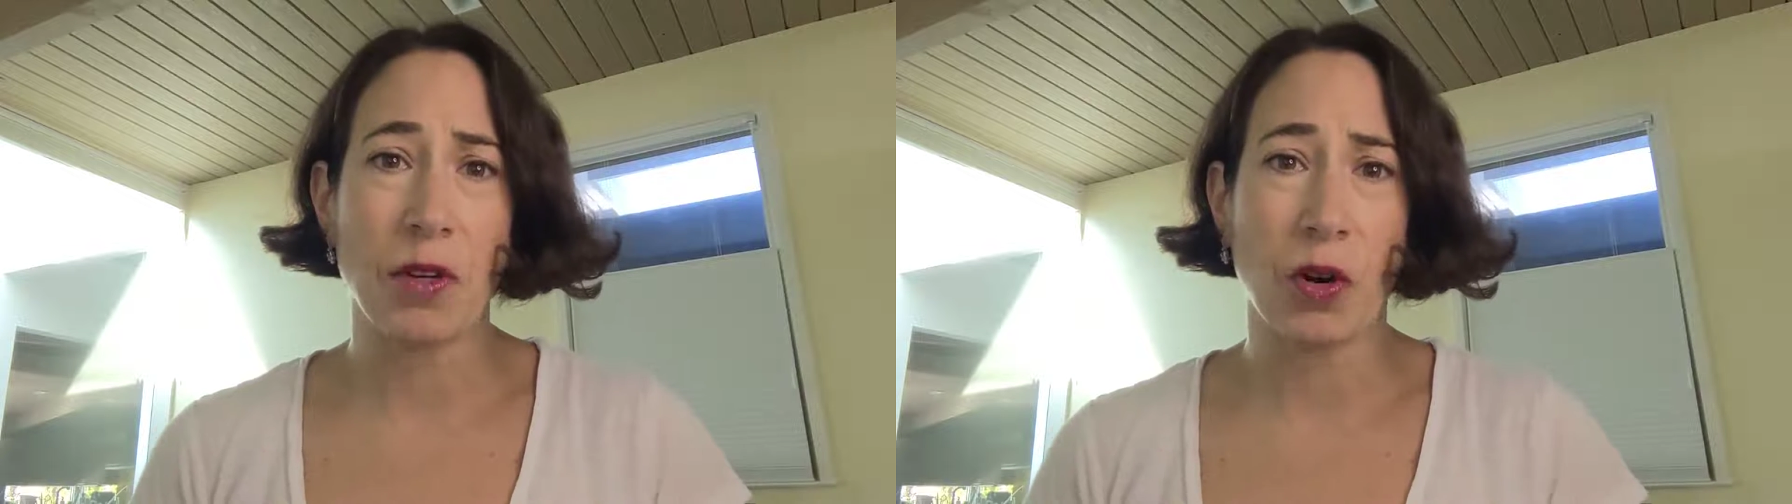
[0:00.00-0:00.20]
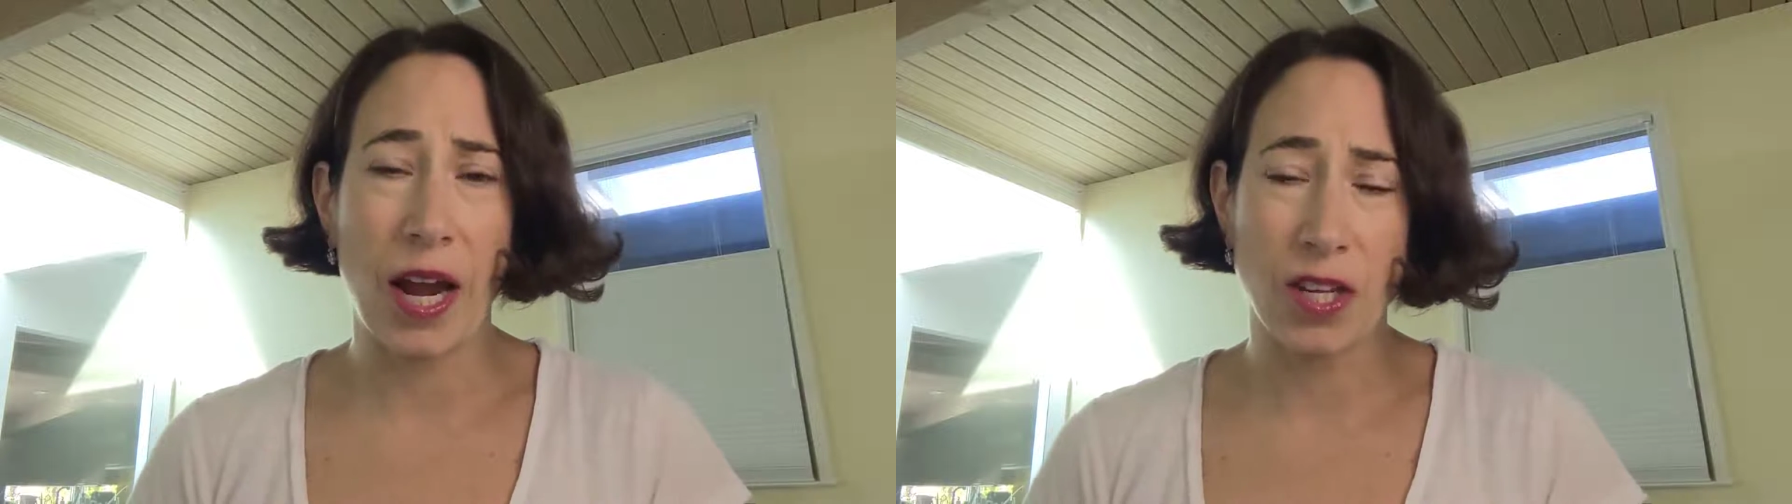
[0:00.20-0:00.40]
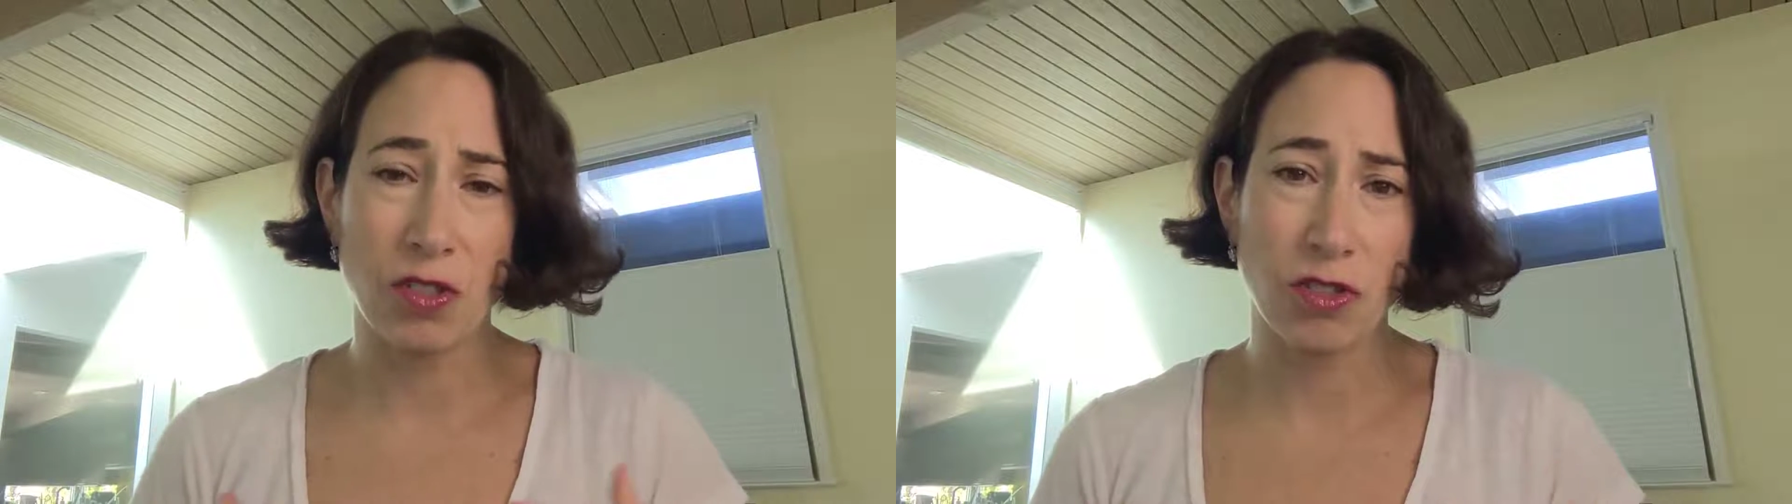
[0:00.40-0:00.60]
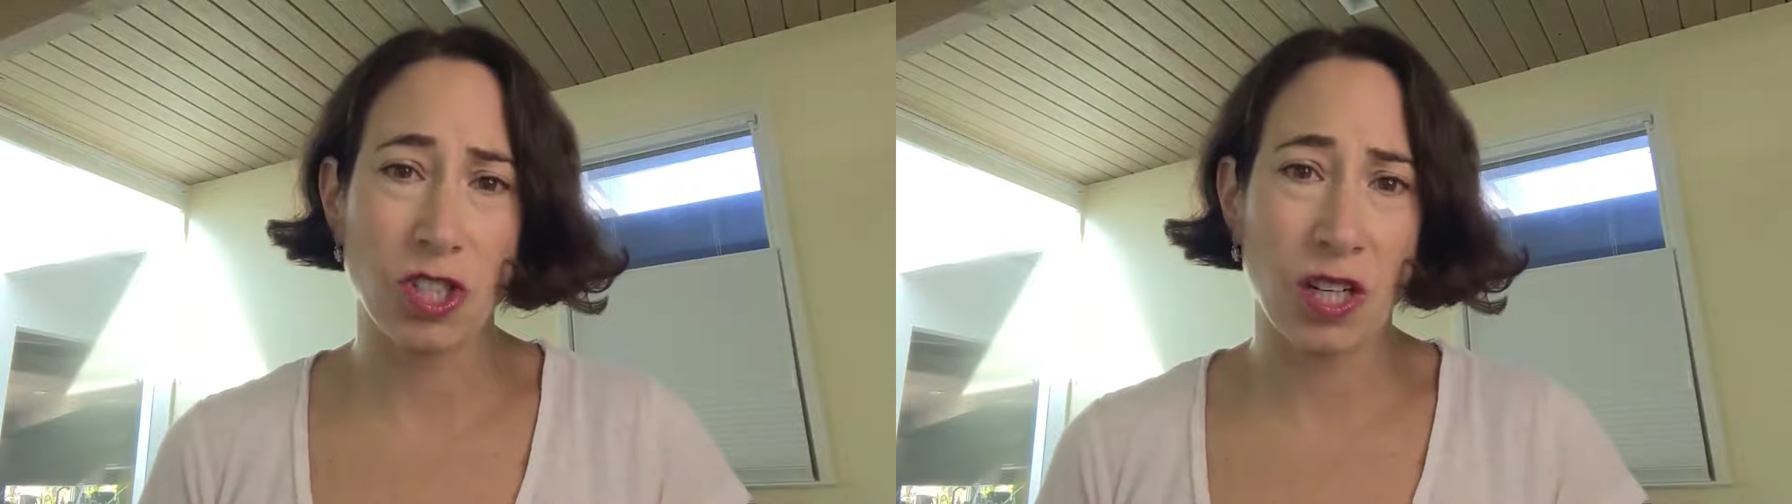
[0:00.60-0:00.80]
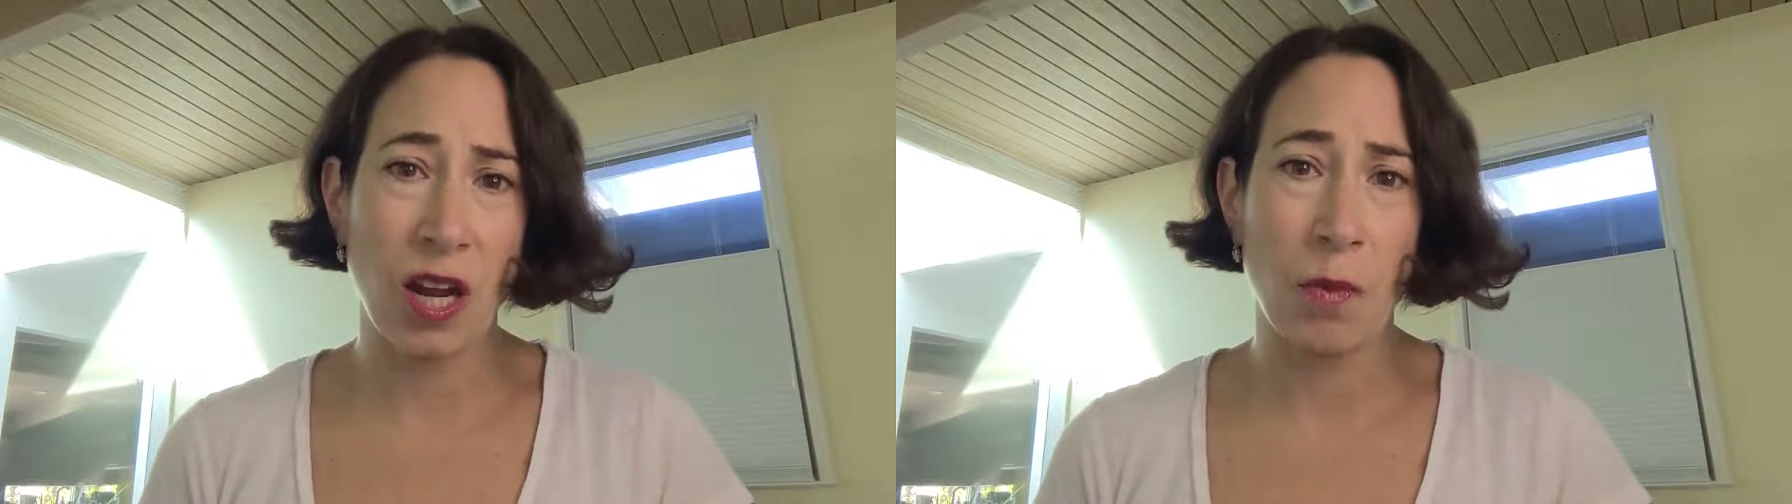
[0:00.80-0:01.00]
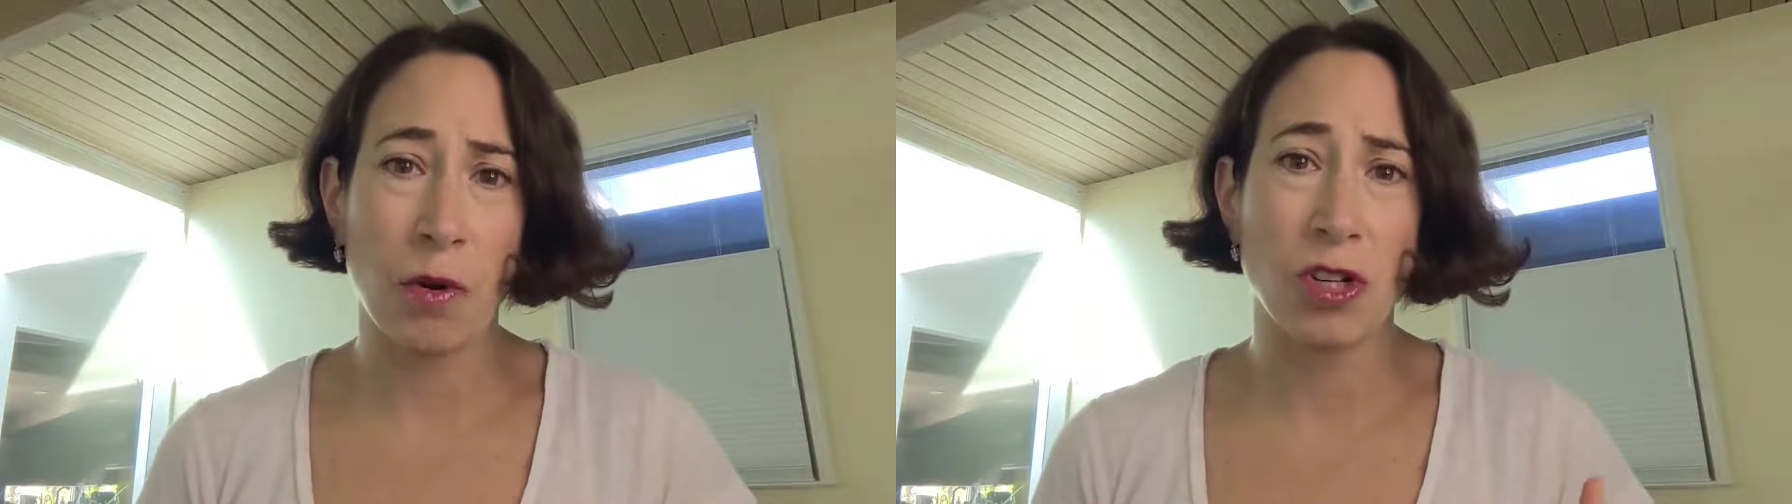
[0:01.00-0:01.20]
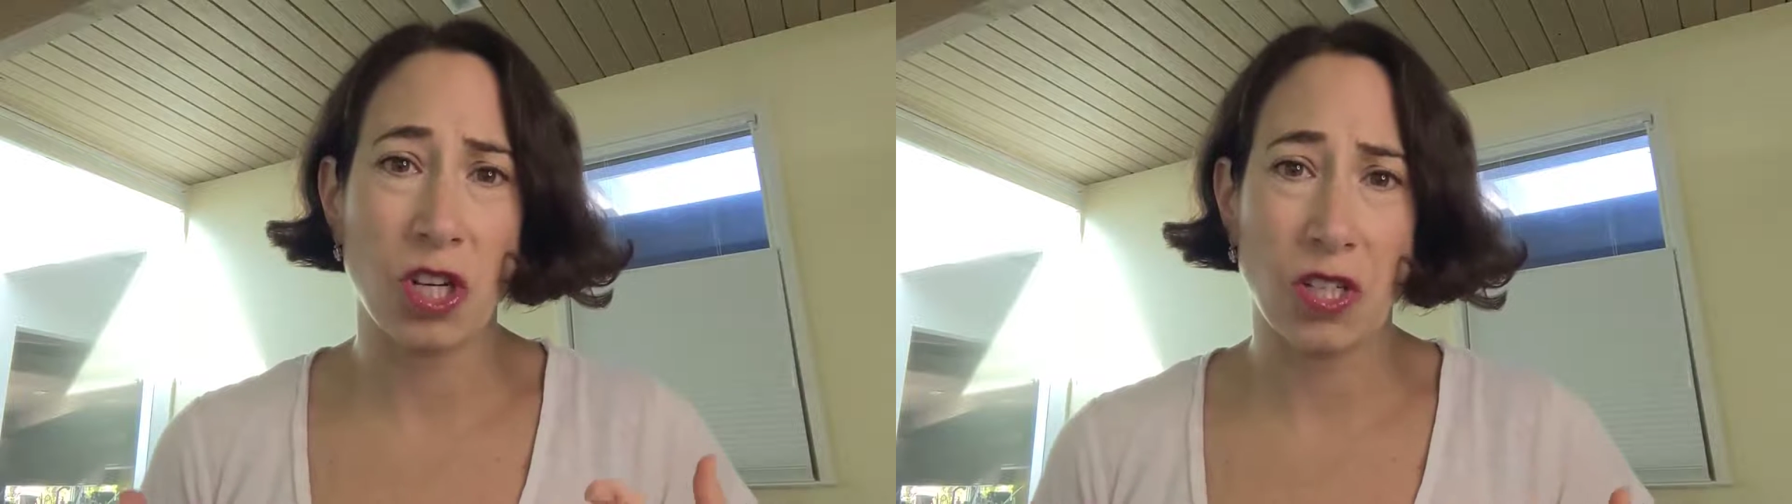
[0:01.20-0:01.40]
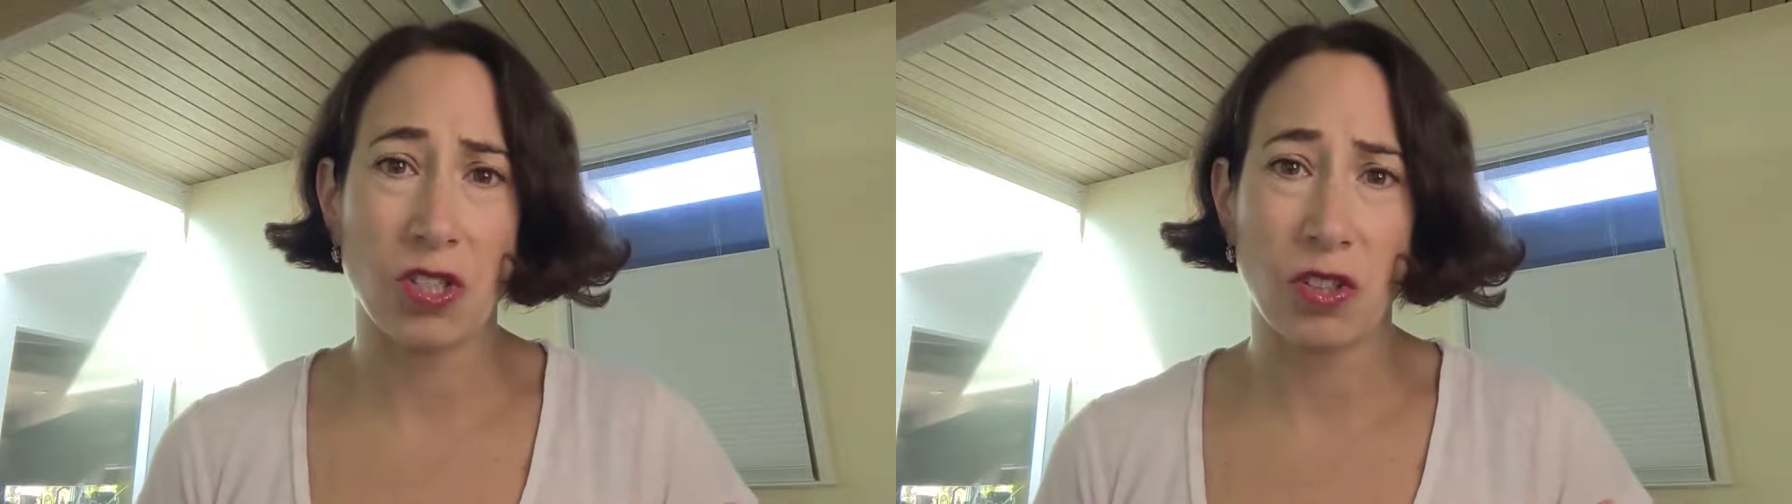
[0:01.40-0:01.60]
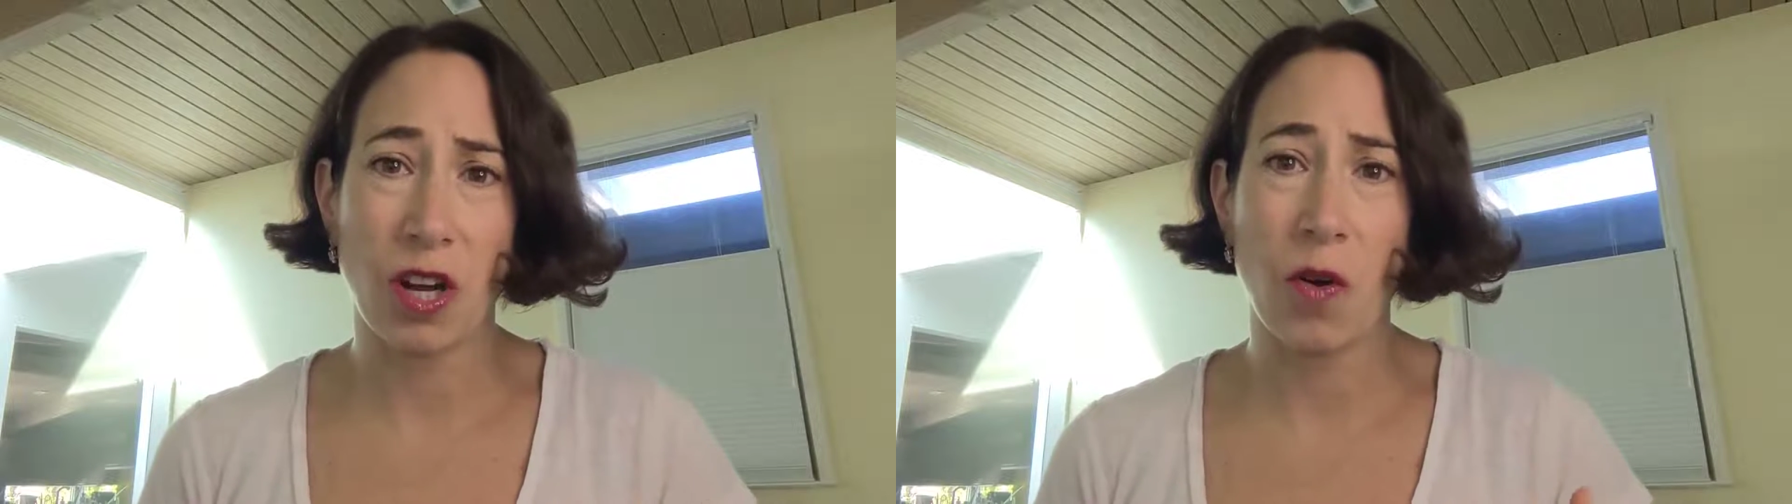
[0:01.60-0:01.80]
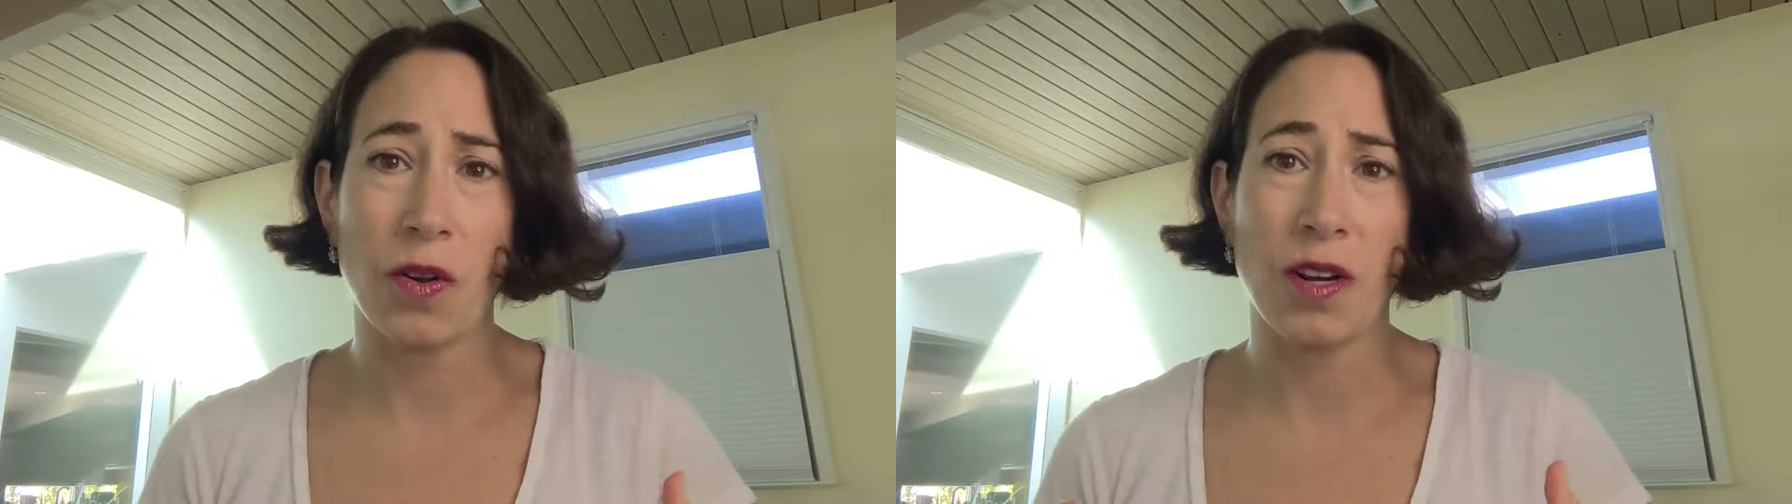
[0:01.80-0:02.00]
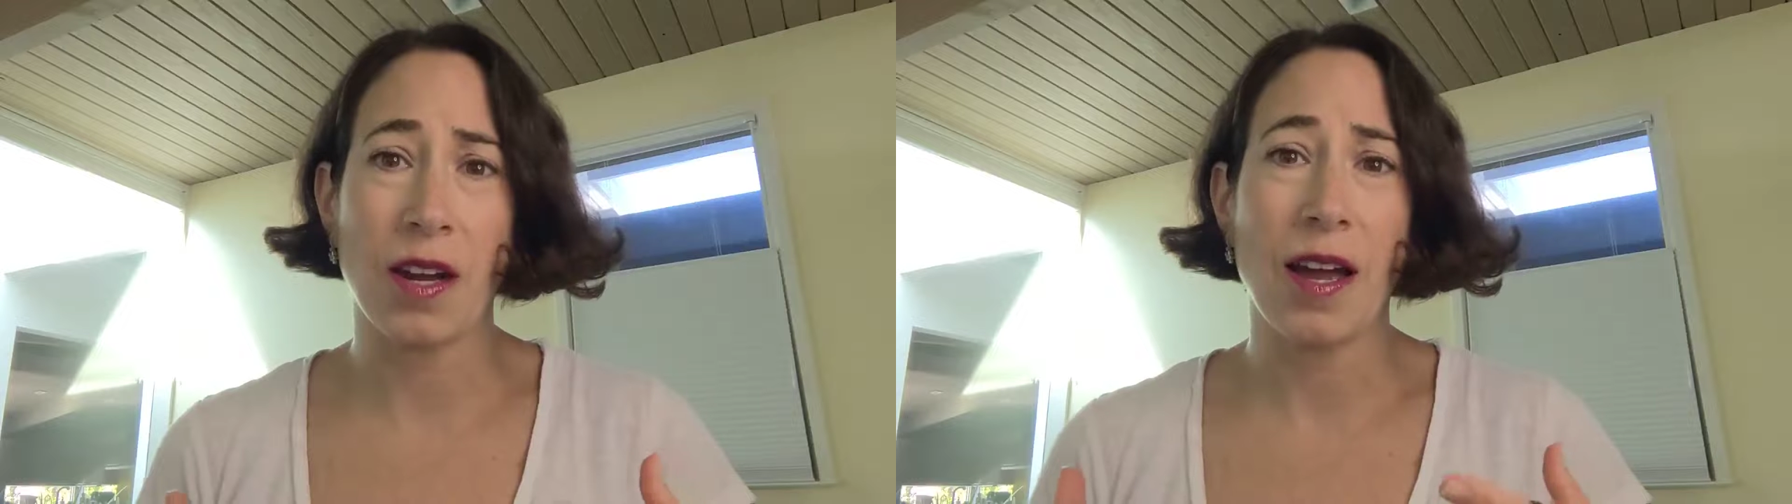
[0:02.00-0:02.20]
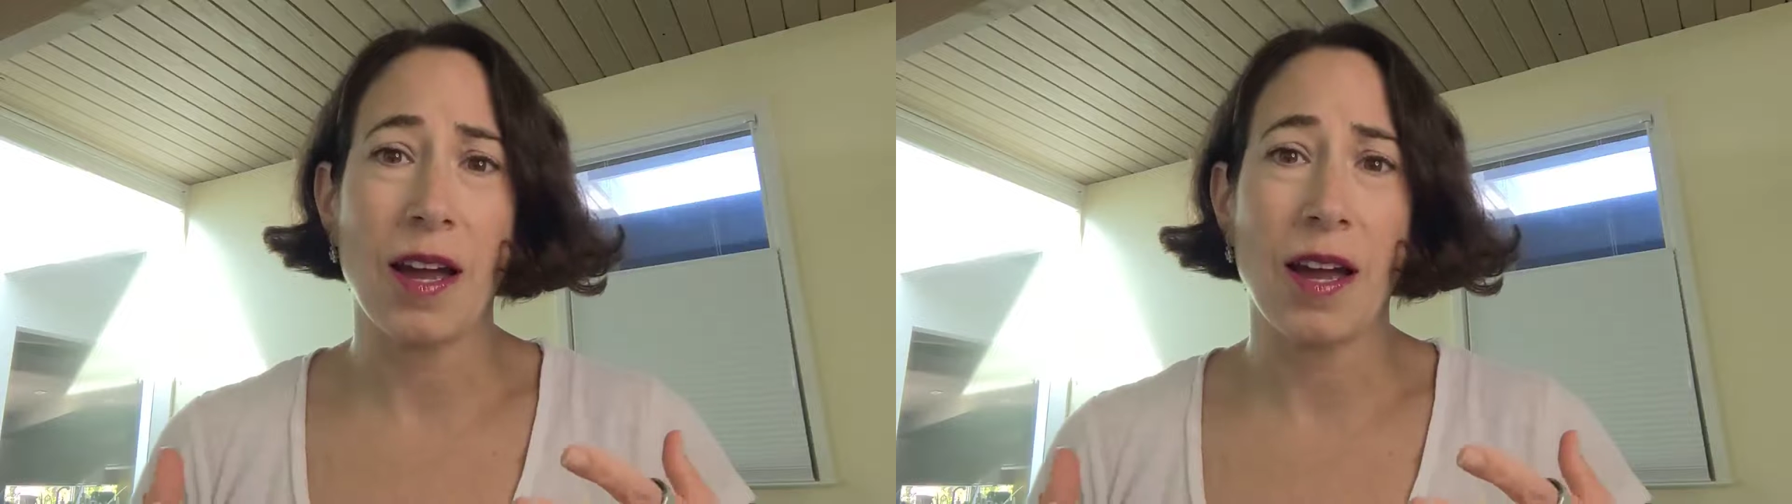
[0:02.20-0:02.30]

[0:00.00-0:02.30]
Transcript: your estrogen and progesterone